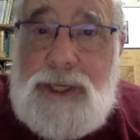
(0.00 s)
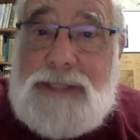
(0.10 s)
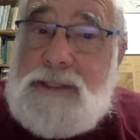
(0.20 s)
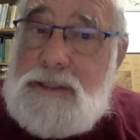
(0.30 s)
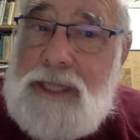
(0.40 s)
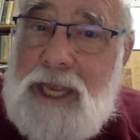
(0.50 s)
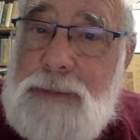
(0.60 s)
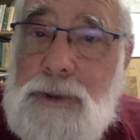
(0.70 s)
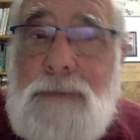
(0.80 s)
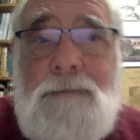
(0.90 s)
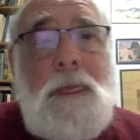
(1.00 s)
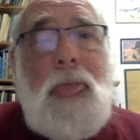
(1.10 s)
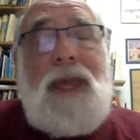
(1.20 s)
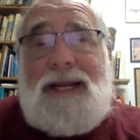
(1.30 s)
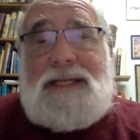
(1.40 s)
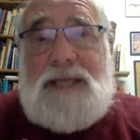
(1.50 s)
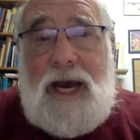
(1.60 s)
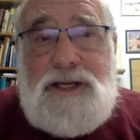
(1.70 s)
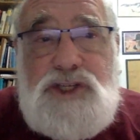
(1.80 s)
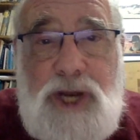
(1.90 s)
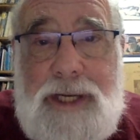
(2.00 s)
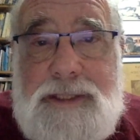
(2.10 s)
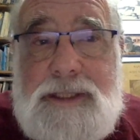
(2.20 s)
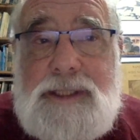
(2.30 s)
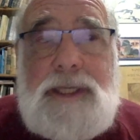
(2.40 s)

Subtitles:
unsustainable. It's unjust.